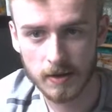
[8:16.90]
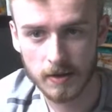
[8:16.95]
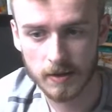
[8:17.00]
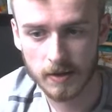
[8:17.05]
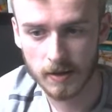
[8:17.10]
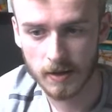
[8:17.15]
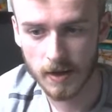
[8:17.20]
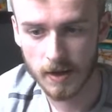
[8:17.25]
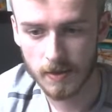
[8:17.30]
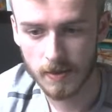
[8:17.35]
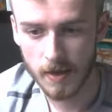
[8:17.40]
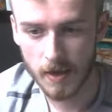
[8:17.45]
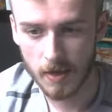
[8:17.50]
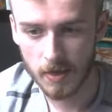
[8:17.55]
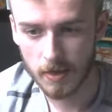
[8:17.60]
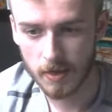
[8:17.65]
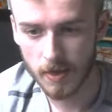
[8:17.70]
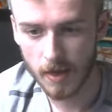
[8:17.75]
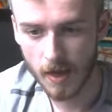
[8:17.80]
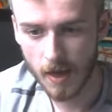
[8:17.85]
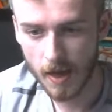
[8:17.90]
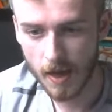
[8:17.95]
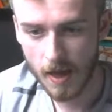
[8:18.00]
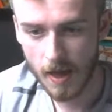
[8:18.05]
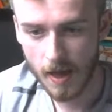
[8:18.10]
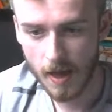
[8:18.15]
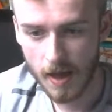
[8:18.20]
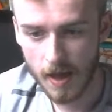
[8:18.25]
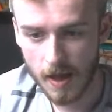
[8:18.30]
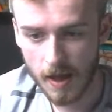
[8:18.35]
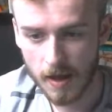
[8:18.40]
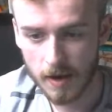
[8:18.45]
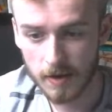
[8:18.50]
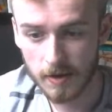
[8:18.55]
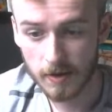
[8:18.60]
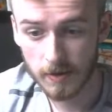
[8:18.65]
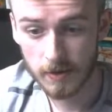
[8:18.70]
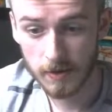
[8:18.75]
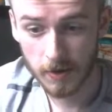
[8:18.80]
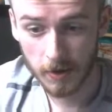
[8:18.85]
Click on this,
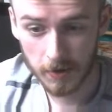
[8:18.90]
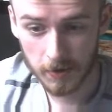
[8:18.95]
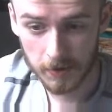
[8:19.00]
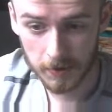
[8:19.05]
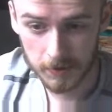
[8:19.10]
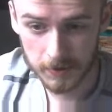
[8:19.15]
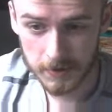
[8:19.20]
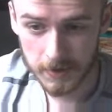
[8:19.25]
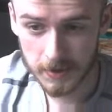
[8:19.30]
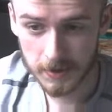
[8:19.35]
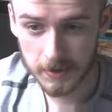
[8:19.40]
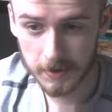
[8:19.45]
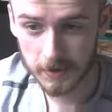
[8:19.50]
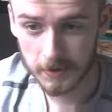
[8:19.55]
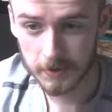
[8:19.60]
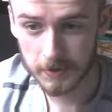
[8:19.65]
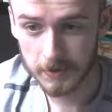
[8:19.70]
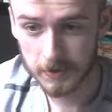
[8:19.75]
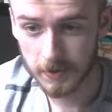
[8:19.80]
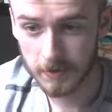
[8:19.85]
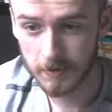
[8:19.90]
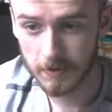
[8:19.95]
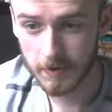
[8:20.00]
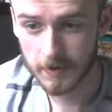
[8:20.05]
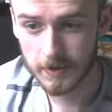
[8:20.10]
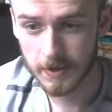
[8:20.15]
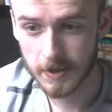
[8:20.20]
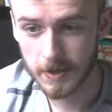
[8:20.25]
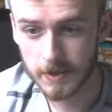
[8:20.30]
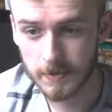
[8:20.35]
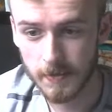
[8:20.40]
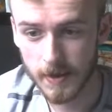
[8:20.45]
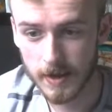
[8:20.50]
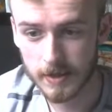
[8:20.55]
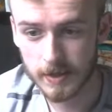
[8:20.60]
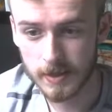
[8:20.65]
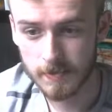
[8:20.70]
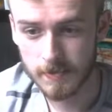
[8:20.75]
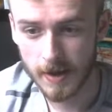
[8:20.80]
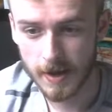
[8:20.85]
and you're used in 0 servers, and
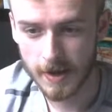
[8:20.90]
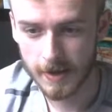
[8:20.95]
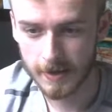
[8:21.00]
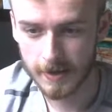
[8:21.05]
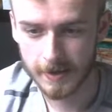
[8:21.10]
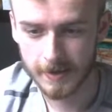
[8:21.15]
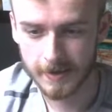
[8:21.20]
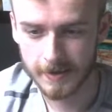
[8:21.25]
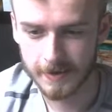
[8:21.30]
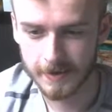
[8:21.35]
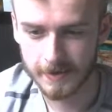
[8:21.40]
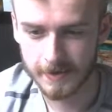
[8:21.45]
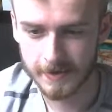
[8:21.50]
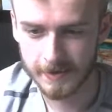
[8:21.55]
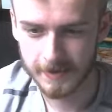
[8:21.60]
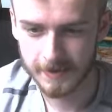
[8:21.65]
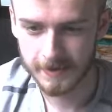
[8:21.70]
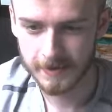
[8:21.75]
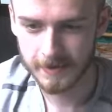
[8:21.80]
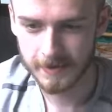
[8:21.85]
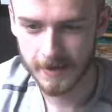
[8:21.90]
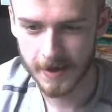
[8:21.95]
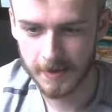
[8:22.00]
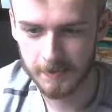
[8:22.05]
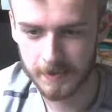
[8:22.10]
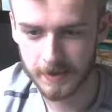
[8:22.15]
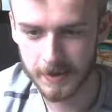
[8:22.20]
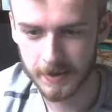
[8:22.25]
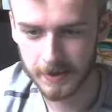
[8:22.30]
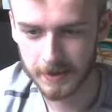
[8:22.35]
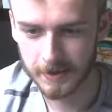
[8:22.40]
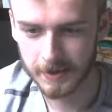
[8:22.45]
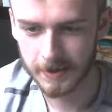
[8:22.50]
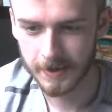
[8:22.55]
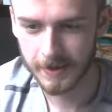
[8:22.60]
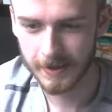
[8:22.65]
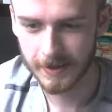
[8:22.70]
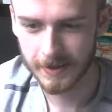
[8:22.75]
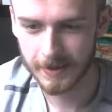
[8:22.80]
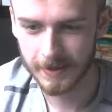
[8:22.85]
SpicyBot is not
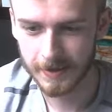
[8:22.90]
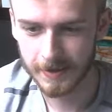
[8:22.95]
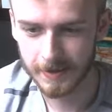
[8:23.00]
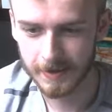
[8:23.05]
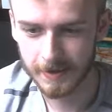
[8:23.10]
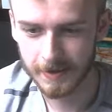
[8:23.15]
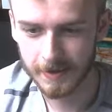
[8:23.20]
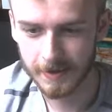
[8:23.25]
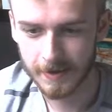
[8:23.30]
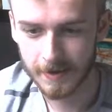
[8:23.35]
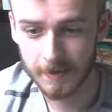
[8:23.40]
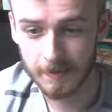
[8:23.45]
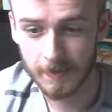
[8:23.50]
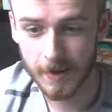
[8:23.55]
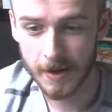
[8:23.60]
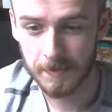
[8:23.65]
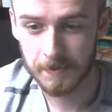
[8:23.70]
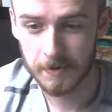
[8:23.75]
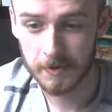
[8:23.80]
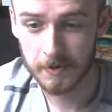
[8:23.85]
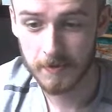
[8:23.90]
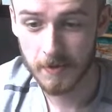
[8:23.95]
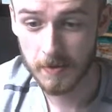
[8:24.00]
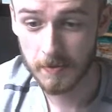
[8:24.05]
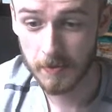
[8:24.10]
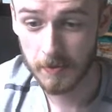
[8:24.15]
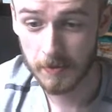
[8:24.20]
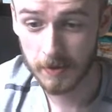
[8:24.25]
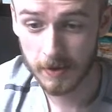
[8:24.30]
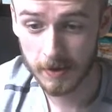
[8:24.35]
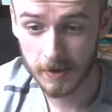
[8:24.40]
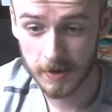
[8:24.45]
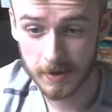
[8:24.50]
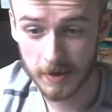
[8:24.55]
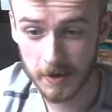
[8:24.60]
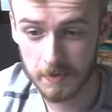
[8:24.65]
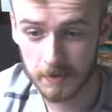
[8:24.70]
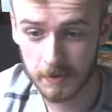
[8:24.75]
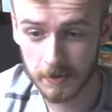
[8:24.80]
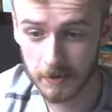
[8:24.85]
particularly popular at the moment, but we click on
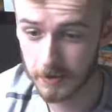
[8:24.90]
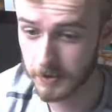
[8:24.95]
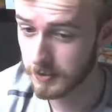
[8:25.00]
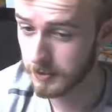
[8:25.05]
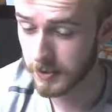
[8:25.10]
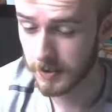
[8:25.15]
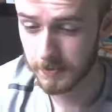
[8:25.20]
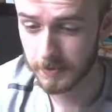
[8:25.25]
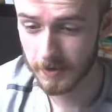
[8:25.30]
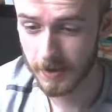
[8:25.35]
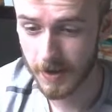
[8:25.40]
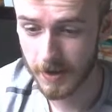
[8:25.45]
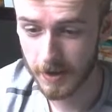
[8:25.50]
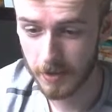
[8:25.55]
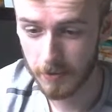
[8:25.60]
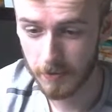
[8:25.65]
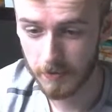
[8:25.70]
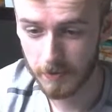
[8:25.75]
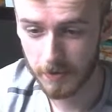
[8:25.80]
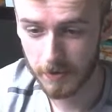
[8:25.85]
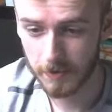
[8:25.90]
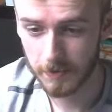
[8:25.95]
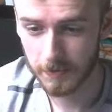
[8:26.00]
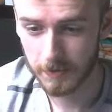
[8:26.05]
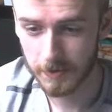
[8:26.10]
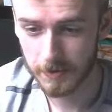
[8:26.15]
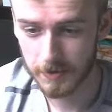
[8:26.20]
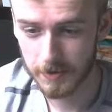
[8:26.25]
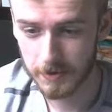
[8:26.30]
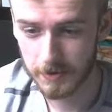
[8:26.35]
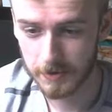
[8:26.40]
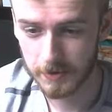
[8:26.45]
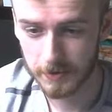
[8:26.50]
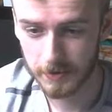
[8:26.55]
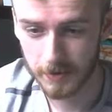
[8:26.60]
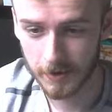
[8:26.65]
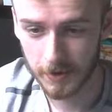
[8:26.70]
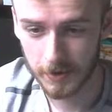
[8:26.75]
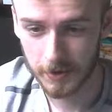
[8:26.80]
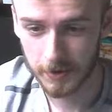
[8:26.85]
double or AAA, that's what the server we're going to use.
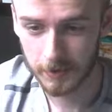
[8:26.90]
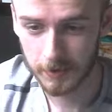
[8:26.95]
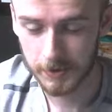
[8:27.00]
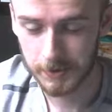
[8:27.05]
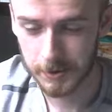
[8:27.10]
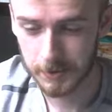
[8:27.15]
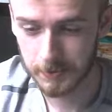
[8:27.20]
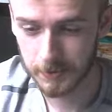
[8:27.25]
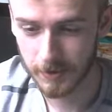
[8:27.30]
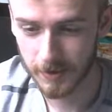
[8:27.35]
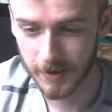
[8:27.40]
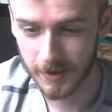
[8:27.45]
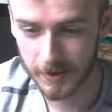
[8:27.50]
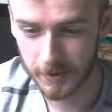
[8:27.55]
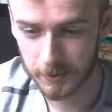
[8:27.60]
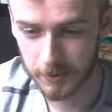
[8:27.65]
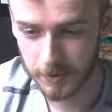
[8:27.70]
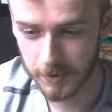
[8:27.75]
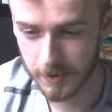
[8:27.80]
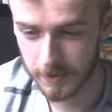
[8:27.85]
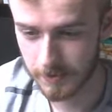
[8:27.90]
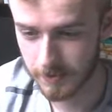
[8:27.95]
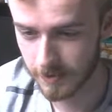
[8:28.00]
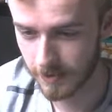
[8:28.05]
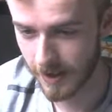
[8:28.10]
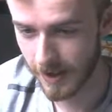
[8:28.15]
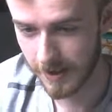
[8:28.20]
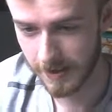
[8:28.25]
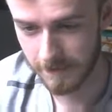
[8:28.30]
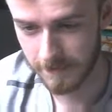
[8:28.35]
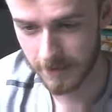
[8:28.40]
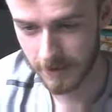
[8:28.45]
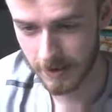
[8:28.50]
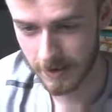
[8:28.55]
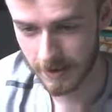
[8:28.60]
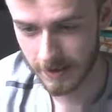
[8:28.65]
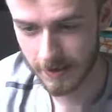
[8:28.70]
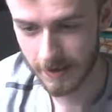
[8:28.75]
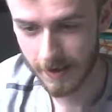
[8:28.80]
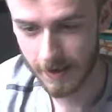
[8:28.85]
I don't know, quadruple A, quintuple, I have no
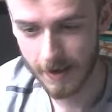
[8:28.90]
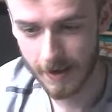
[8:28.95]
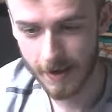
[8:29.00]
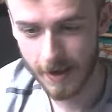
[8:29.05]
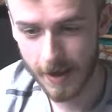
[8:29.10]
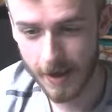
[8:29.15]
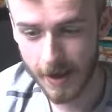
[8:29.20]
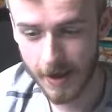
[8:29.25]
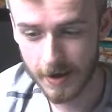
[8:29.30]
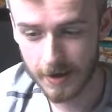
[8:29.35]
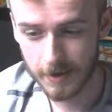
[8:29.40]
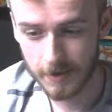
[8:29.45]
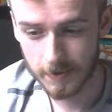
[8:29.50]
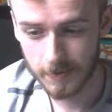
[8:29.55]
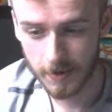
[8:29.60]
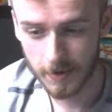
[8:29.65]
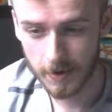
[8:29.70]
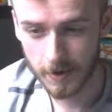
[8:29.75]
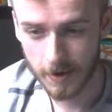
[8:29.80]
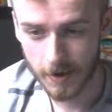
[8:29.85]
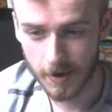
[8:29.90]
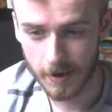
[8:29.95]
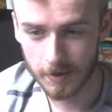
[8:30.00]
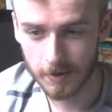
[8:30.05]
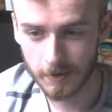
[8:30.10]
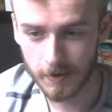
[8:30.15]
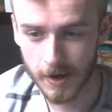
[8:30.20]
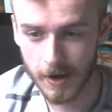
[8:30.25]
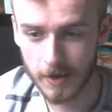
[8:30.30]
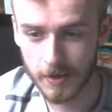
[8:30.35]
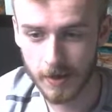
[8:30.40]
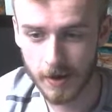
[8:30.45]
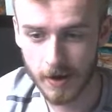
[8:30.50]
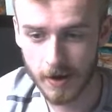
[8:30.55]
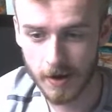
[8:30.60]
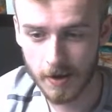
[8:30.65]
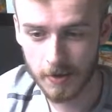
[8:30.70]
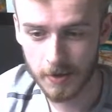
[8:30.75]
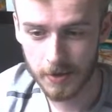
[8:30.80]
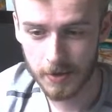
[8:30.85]
idea. And you bought on authorized, and
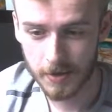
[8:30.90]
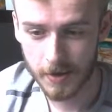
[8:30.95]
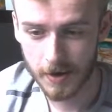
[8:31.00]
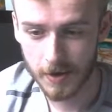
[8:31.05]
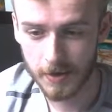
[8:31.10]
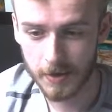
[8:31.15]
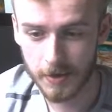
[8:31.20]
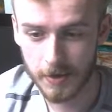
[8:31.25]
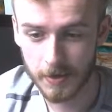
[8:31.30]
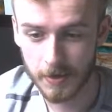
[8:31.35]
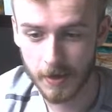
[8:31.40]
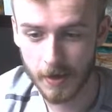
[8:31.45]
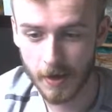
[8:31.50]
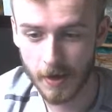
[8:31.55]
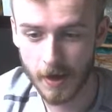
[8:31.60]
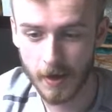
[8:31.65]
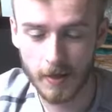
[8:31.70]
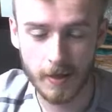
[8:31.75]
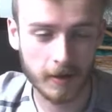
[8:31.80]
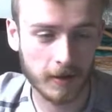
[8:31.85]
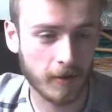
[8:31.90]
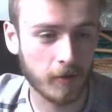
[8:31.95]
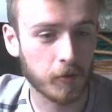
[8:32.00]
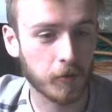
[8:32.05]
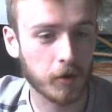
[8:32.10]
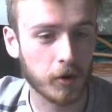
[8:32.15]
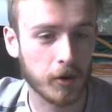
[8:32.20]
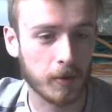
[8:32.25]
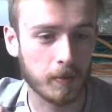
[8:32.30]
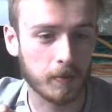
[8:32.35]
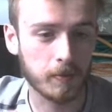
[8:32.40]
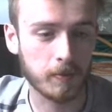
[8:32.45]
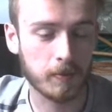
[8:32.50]
all this does is it gives you